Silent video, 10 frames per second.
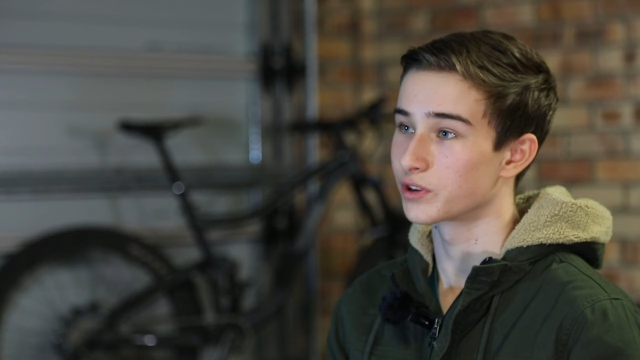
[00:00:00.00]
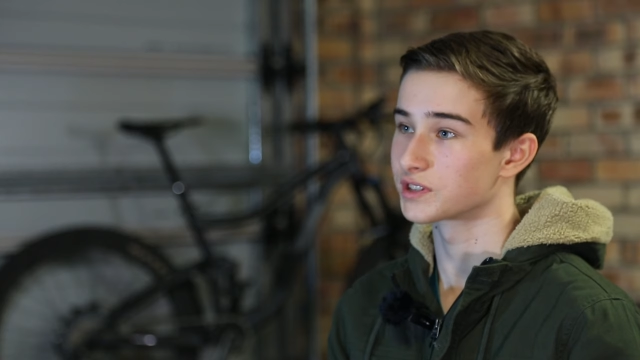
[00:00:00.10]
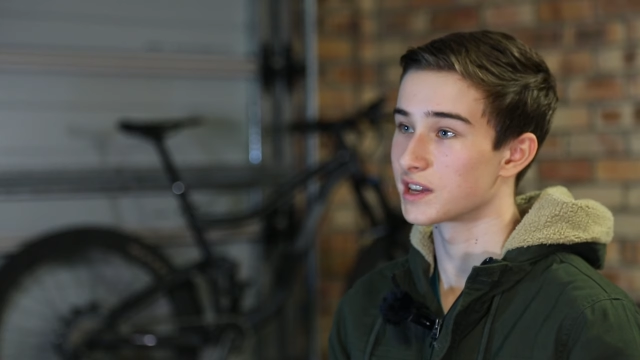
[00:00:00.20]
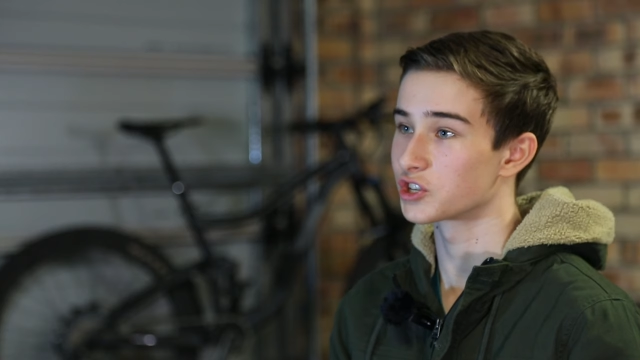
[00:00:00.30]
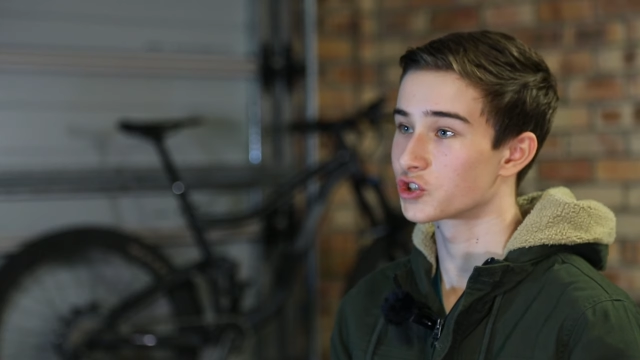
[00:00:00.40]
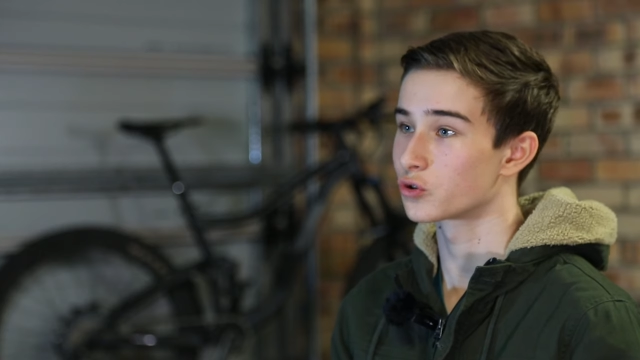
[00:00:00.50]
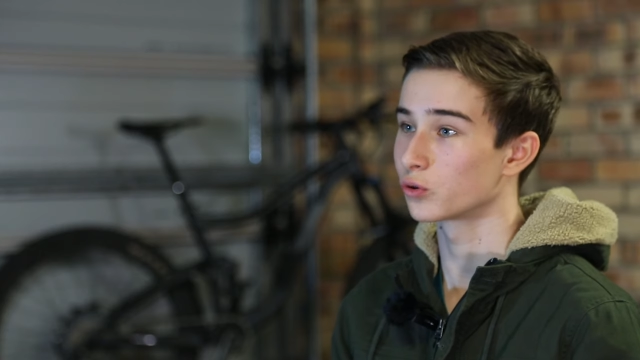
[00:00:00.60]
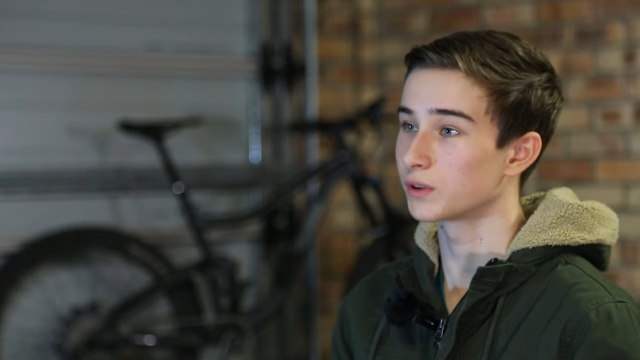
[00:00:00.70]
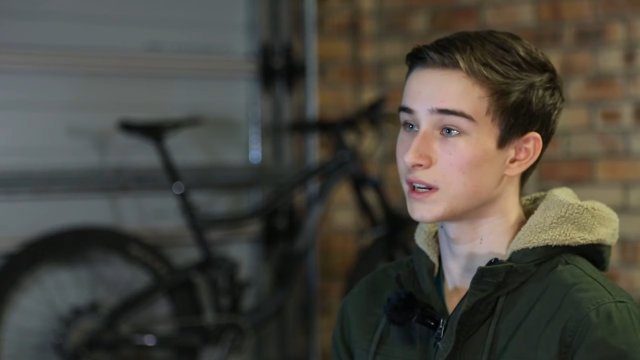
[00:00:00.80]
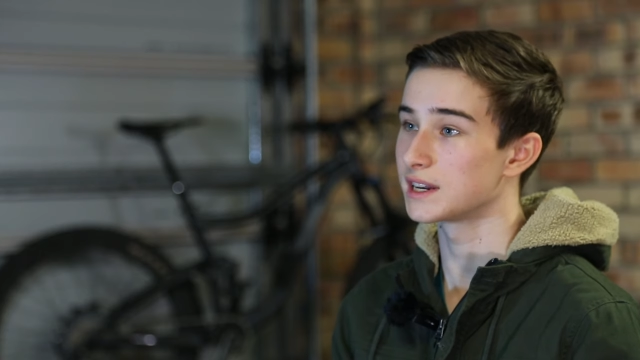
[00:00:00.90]
Because
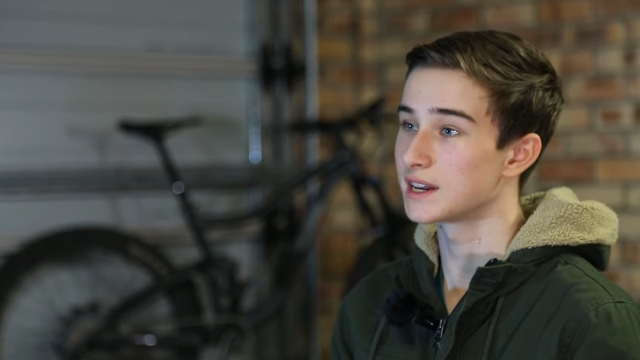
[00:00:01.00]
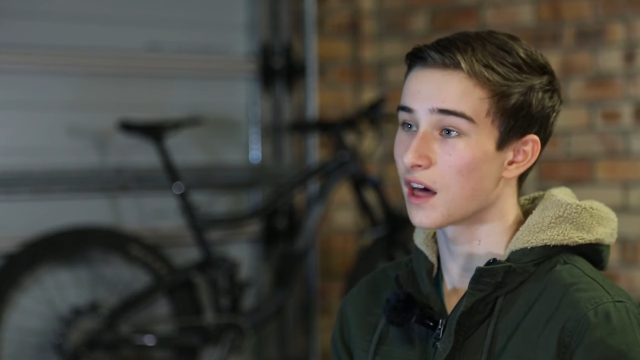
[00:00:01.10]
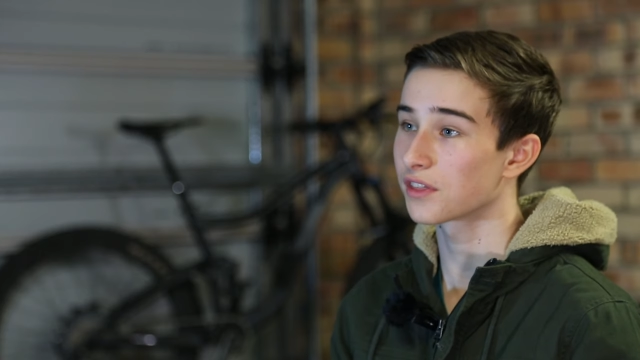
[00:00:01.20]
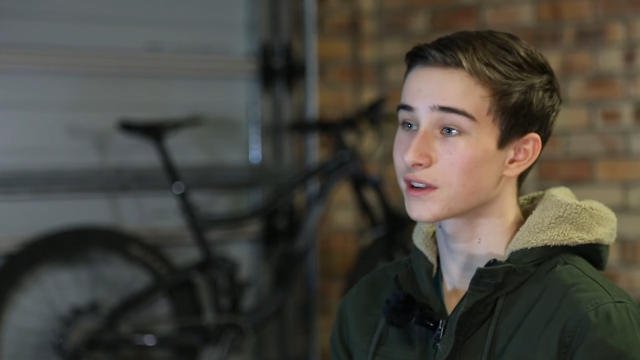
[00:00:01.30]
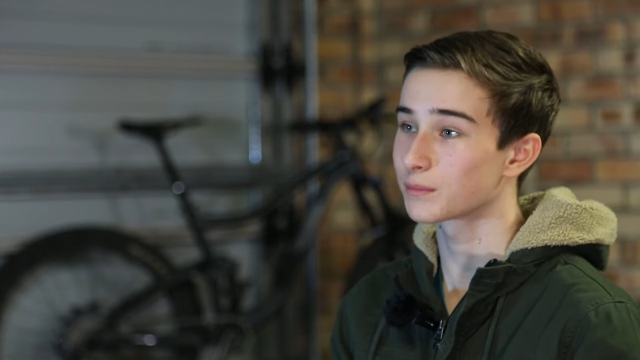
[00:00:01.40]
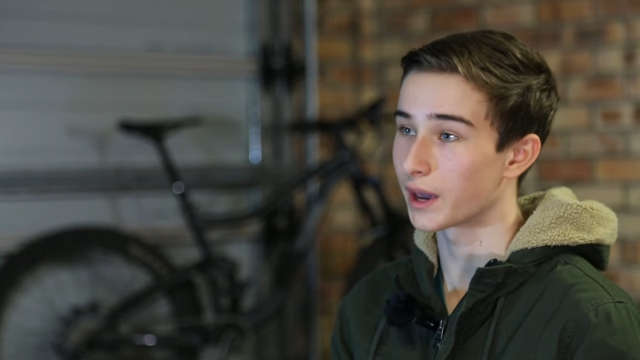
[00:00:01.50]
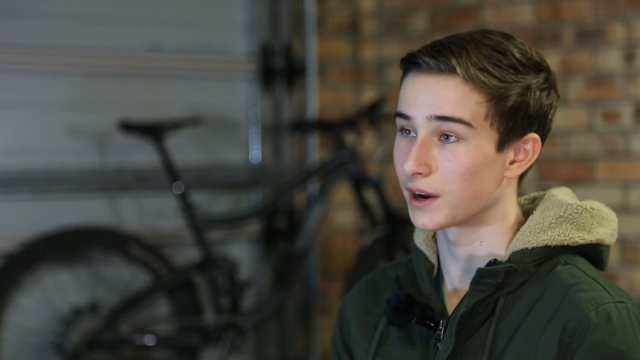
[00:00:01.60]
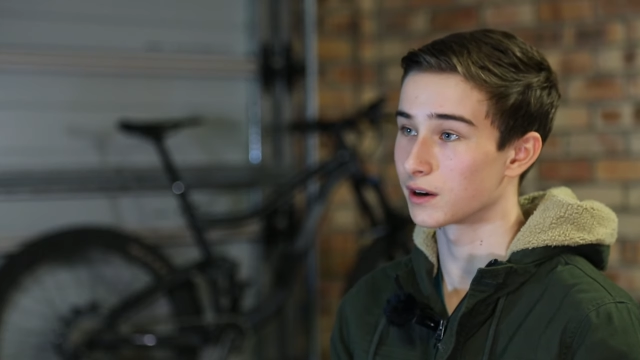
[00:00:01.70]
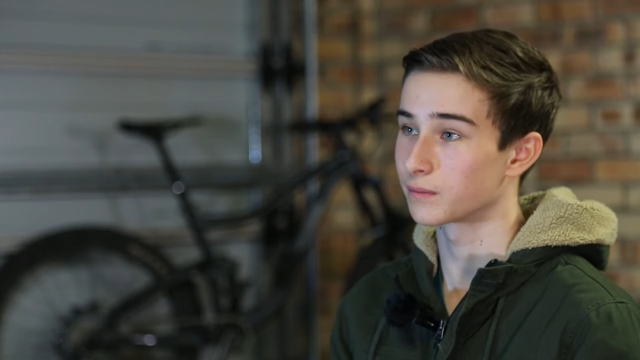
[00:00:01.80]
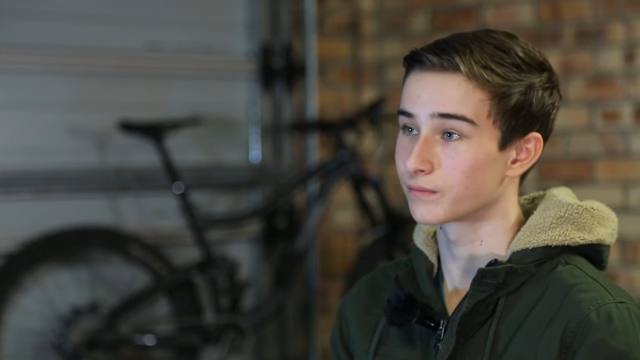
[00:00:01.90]
there's truly
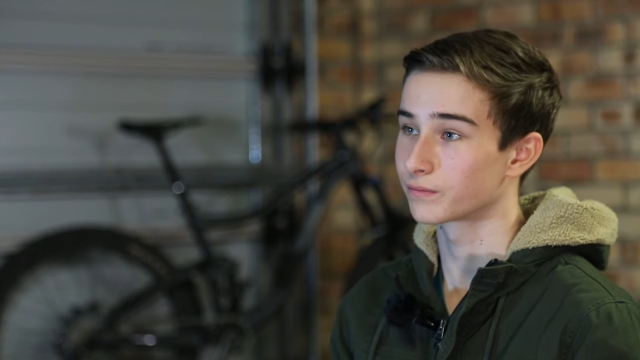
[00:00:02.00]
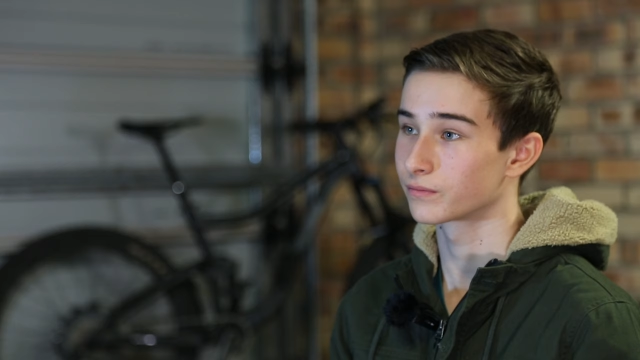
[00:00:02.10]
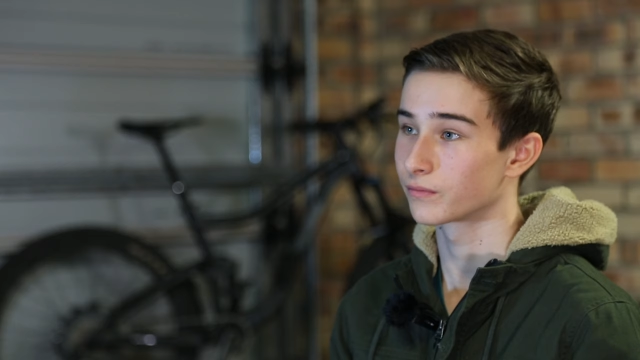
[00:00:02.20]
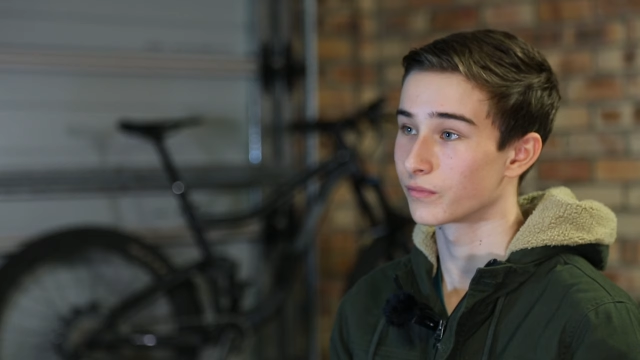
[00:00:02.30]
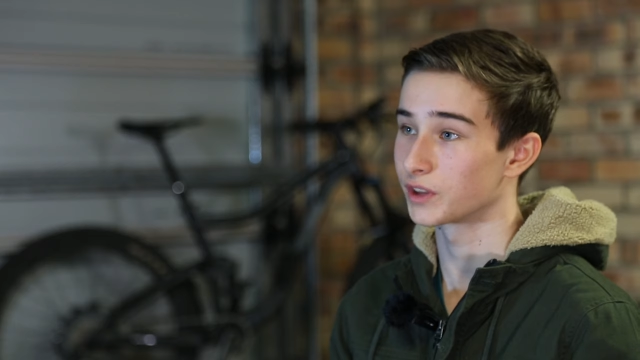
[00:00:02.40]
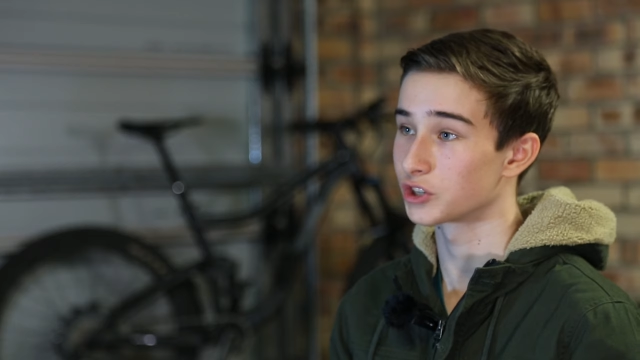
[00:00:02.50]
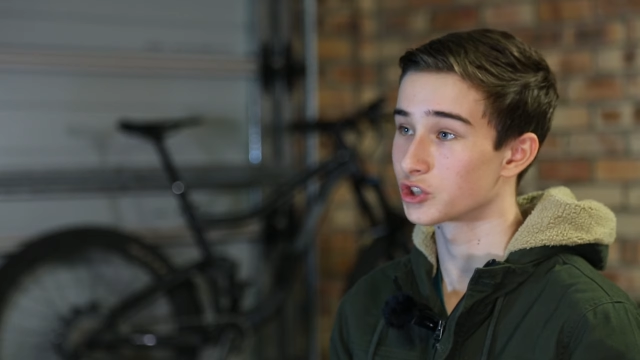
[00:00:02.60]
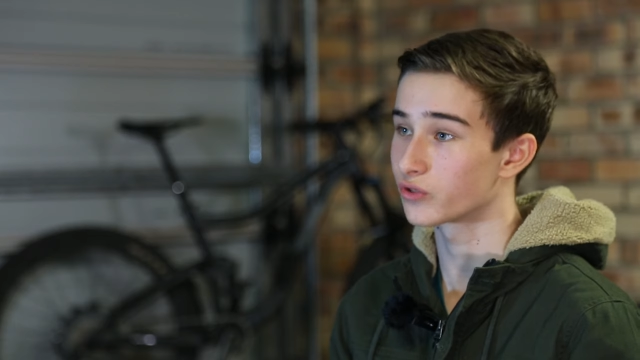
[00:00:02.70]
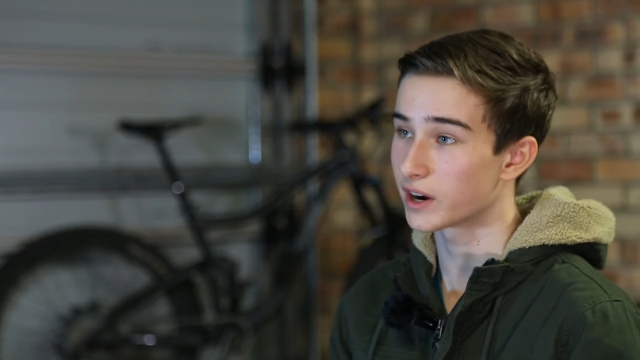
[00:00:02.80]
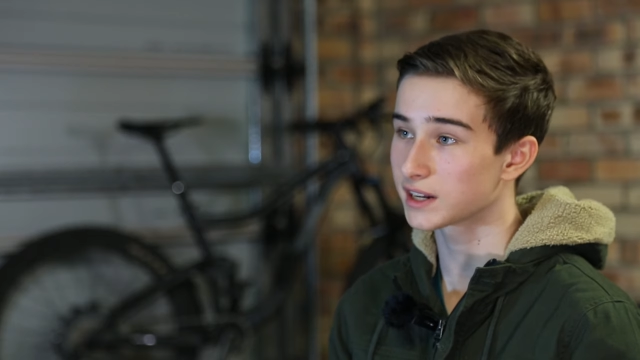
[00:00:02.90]
nothing better
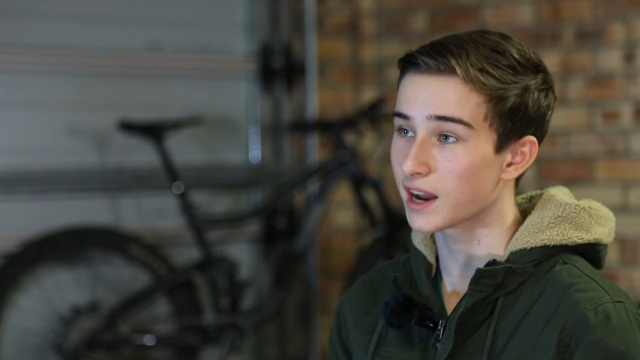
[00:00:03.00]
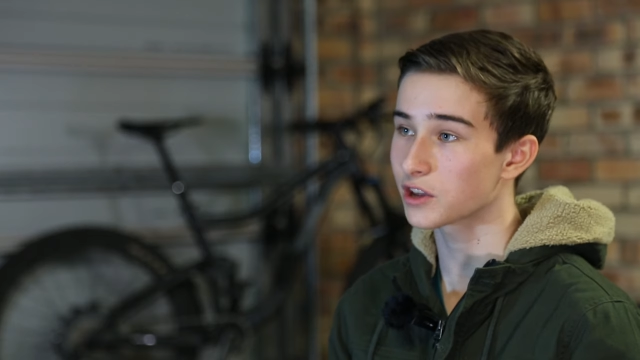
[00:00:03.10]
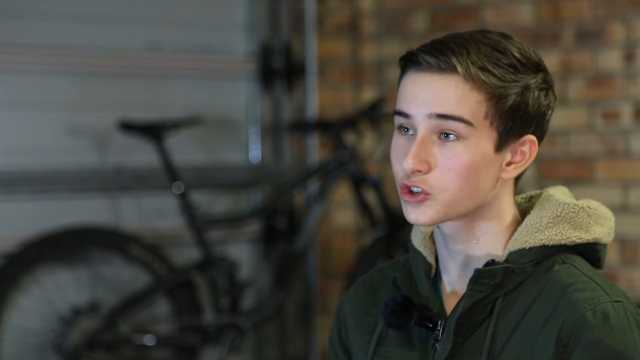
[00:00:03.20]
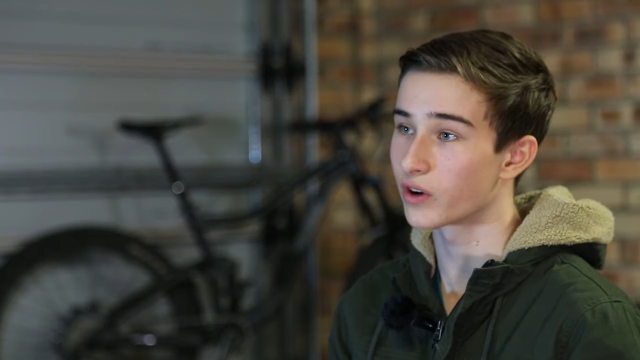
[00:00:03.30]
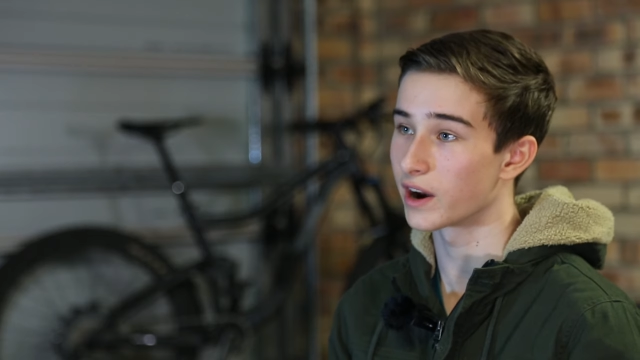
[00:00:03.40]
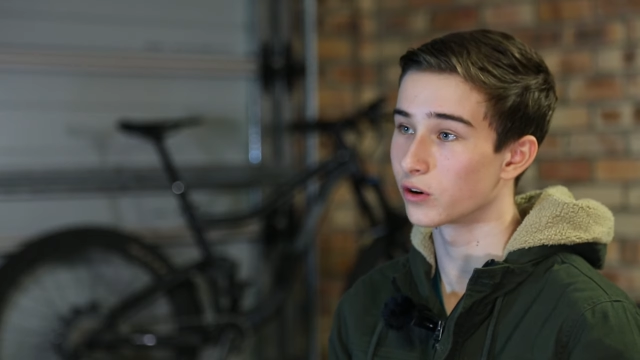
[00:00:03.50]
than shredding down a